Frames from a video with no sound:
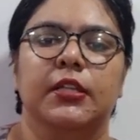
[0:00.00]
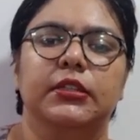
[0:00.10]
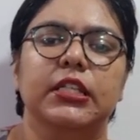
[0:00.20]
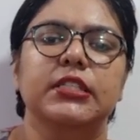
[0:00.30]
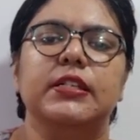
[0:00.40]

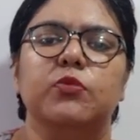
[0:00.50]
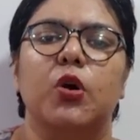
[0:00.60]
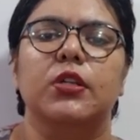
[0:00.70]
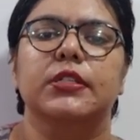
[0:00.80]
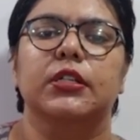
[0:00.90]
This
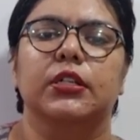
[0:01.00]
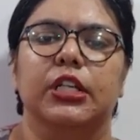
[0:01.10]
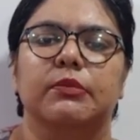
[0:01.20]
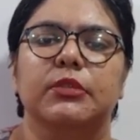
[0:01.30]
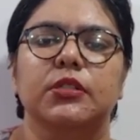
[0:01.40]
involves an
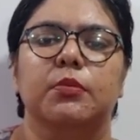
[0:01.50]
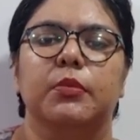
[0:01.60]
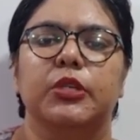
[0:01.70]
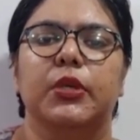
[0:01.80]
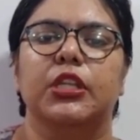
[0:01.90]
agreement
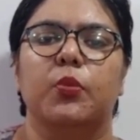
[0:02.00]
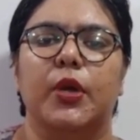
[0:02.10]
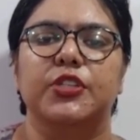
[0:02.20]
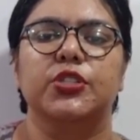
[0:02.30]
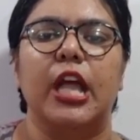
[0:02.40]
between the
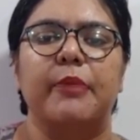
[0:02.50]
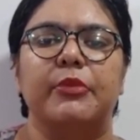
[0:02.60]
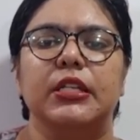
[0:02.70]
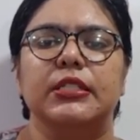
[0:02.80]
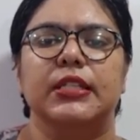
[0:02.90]
venture
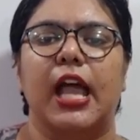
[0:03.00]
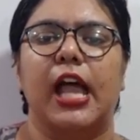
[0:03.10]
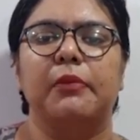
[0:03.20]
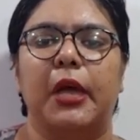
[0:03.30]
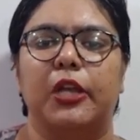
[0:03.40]
capitalist
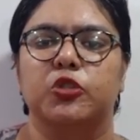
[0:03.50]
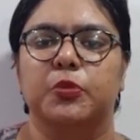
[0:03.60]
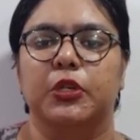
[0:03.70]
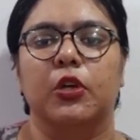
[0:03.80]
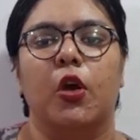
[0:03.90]
and
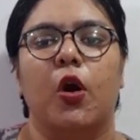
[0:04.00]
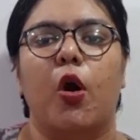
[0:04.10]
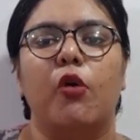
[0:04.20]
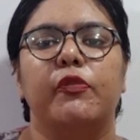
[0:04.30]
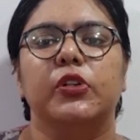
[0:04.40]

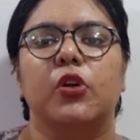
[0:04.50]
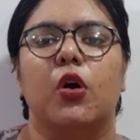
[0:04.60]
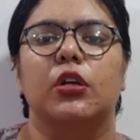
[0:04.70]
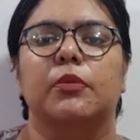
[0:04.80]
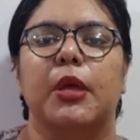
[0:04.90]
management, often
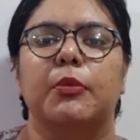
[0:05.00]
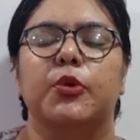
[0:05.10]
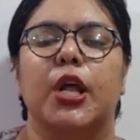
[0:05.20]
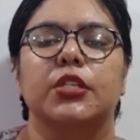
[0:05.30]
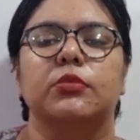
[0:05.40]
called
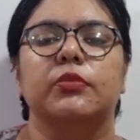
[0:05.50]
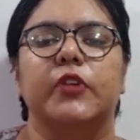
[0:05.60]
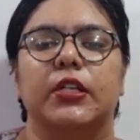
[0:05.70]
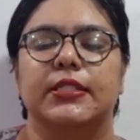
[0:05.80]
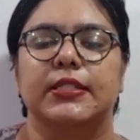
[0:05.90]
Memorandum
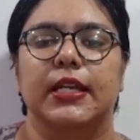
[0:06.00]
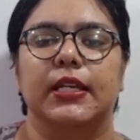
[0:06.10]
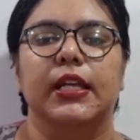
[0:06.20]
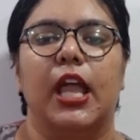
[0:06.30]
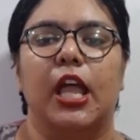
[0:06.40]
of
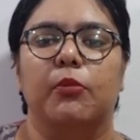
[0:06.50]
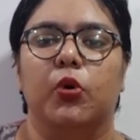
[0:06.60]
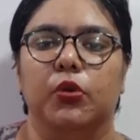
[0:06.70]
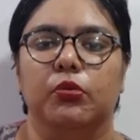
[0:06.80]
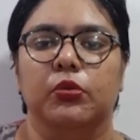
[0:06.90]
Understanding
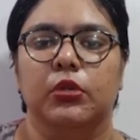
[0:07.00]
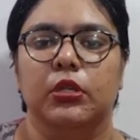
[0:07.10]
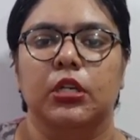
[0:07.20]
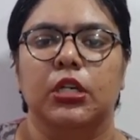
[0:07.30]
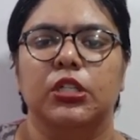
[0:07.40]

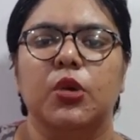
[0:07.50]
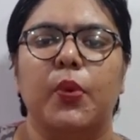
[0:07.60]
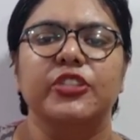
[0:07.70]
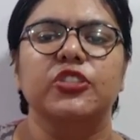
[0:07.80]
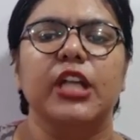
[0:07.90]
The
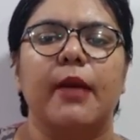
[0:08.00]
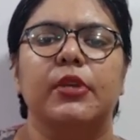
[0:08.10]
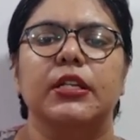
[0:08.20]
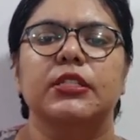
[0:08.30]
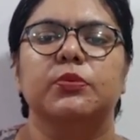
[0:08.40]
venture
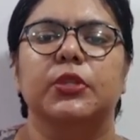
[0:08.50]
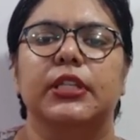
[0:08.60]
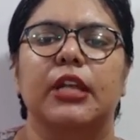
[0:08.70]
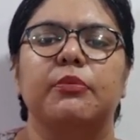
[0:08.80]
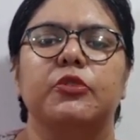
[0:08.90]
capitalist will
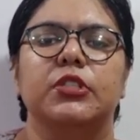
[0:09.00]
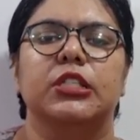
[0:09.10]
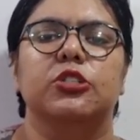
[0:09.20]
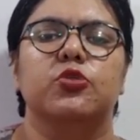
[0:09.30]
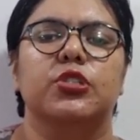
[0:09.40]
then
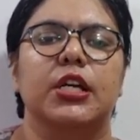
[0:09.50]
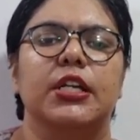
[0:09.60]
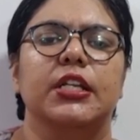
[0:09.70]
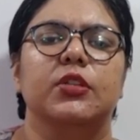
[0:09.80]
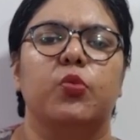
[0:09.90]
proceed to
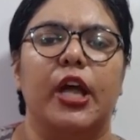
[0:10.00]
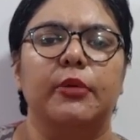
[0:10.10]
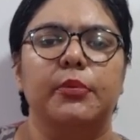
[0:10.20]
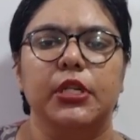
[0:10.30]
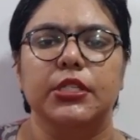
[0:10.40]
study the
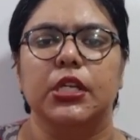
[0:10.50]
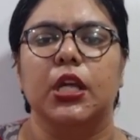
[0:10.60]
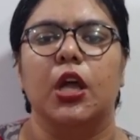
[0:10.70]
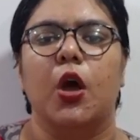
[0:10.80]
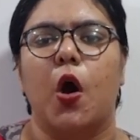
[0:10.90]

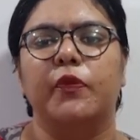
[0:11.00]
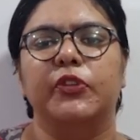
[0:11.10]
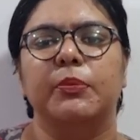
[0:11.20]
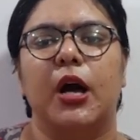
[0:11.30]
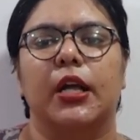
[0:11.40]
viability
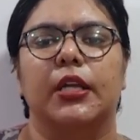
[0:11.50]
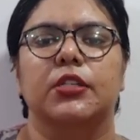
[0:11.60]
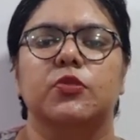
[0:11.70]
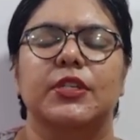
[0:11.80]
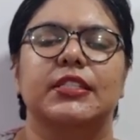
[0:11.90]
of the market
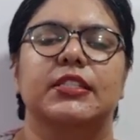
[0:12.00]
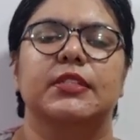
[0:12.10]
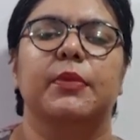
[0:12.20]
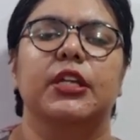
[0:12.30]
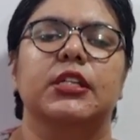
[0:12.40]
to
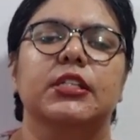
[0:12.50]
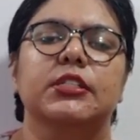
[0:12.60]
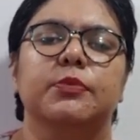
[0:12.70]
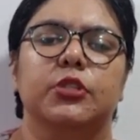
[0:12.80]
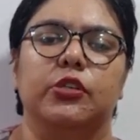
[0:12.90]
estimate
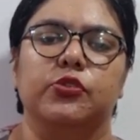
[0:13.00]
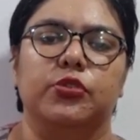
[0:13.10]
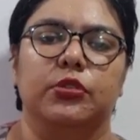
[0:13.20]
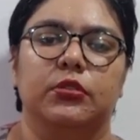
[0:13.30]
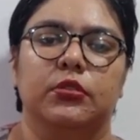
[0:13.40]
its potential.